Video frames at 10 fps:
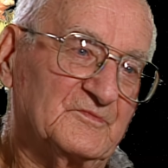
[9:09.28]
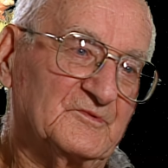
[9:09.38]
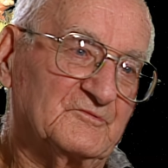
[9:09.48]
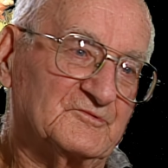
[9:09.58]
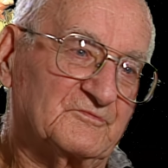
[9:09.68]

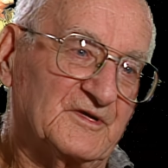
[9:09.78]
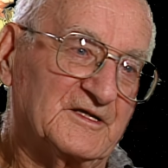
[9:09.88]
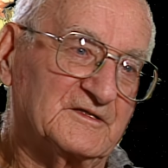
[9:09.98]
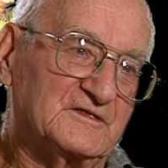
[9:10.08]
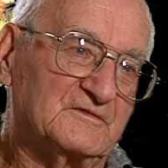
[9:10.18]
was
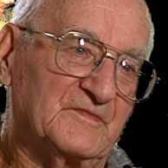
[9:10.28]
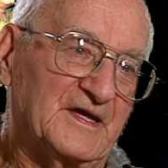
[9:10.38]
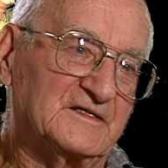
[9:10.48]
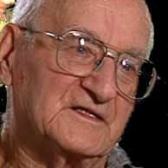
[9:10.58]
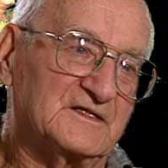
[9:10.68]
playing a
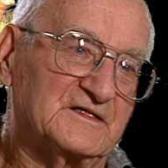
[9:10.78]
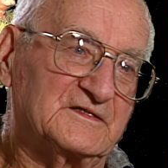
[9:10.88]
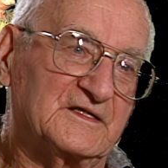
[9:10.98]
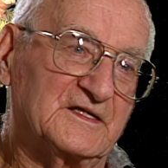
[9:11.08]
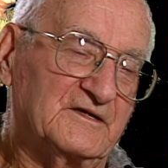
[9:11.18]
mandolin,
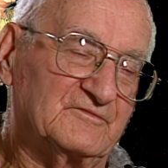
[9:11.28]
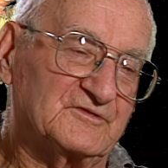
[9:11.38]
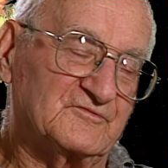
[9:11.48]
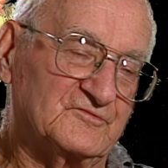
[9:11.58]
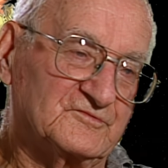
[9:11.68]
and he was
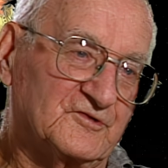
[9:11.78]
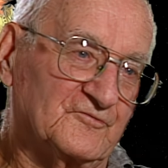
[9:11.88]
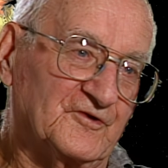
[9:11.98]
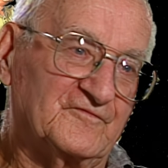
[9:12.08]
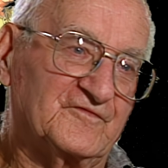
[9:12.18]

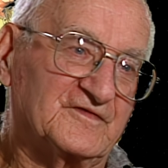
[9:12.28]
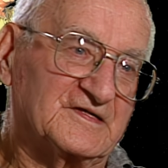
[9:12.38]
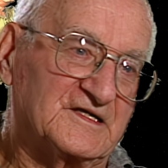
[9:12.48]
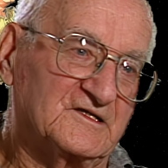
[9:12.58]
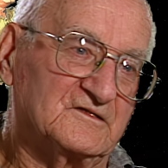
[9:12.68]

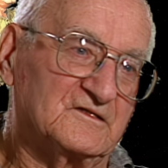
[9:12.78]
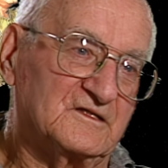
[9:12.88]
terrifically good.